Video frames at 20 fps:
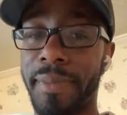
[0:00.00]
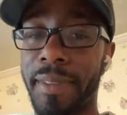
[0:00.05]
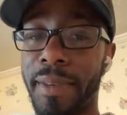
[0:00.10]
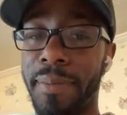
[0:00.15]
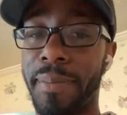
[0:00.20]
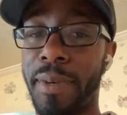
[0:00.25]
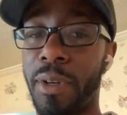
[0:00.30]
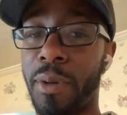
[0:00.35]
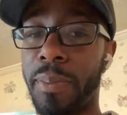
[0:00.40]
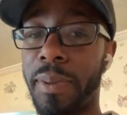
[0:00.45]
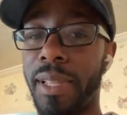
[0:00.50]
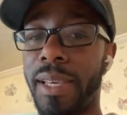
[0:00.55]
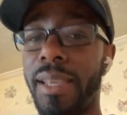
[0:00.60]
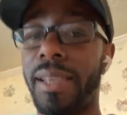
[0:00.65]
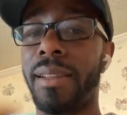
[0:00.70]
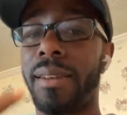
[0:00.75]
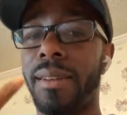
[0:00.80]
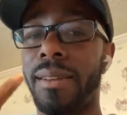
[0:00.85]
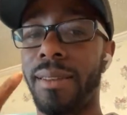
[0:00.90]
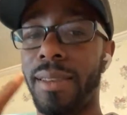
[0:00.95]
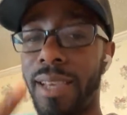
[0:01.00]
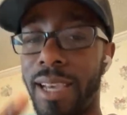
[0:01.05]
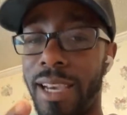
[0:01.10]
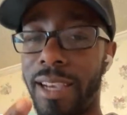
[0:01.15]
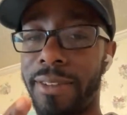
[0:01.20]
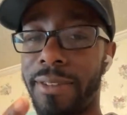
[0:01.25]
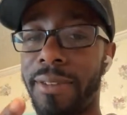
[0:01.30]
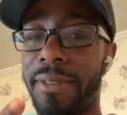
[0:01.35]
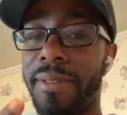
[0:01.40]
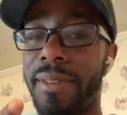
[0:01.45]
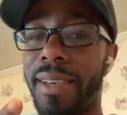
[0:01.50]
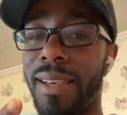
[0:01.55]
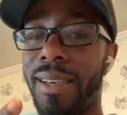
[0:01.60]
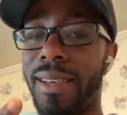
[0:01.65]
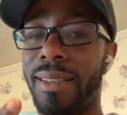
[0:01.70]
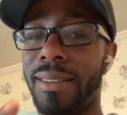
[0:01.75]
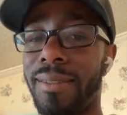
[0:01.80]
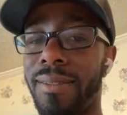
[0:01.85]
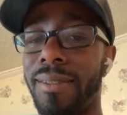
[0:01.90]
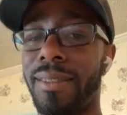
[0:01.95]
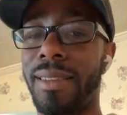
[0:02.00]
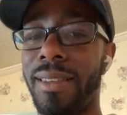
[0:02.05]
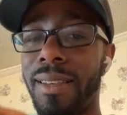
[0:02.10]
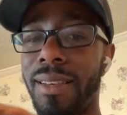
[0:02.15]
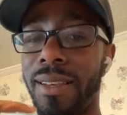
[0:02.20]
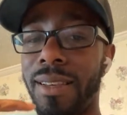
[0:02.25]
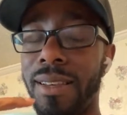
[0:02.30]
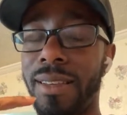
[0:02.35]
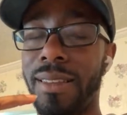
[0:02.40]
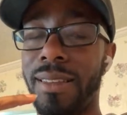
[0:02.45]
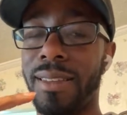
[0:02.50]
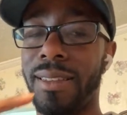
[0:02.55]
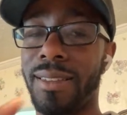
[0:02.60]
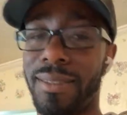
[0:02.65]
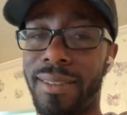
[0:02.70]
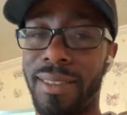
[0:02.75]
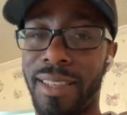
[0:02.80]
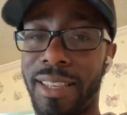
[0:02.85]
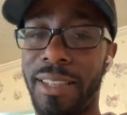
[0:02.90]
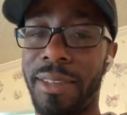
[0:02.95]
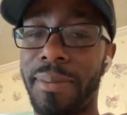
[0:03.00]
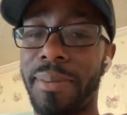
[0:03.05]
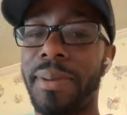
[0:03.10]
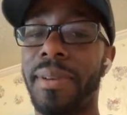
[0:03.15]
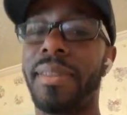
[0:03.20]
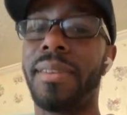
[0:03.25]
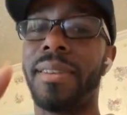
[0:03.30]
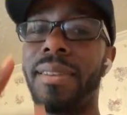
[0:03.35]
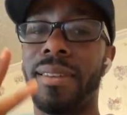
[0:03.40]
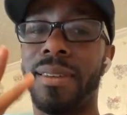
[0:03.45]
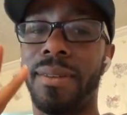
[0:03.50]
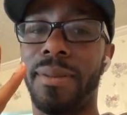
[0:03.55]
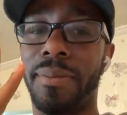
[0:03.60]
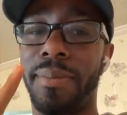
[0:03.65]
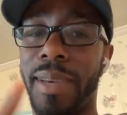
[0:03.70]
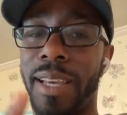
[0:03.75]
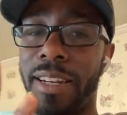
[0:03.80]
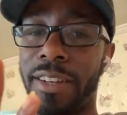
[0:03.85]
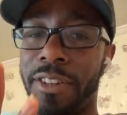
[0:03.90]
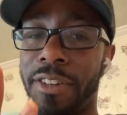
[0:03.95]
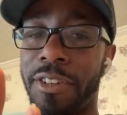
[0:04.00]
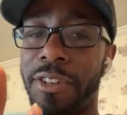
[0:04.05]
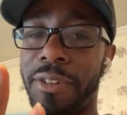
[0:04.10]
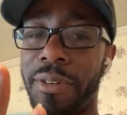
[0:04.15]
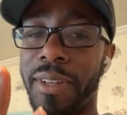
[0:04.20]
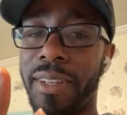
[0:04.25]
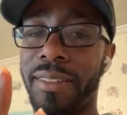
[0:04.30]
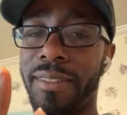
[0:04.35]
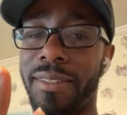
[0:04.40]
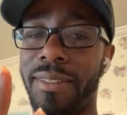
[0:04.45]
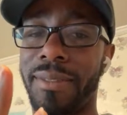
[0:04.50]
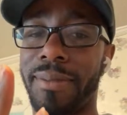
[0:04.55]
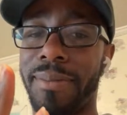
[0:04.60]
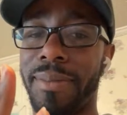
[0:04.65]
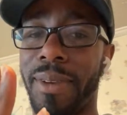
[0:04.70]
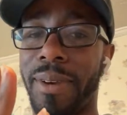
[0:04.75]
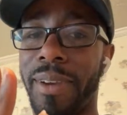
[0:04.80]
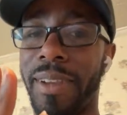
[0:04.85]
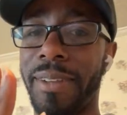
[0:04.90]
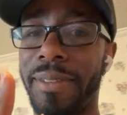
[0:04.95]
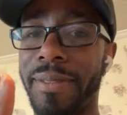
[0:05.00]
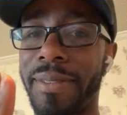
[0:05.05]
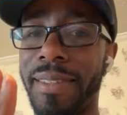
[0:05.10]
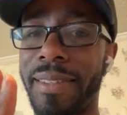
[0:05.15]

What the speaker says: build a plate, exercise, sleep, manage your stress. All right.